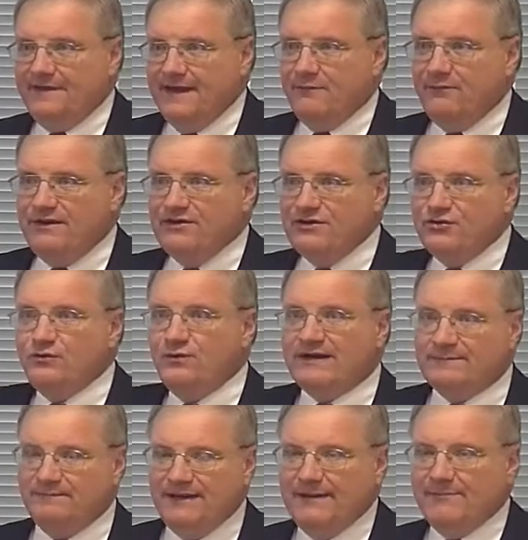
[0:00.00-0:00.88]
that we knew
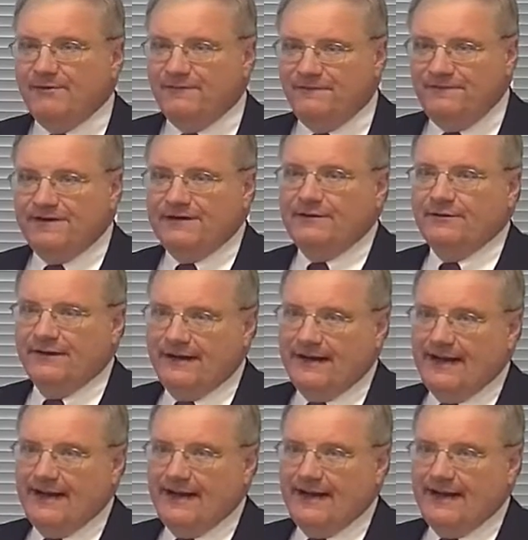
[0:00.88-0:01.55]
we could be able to figure it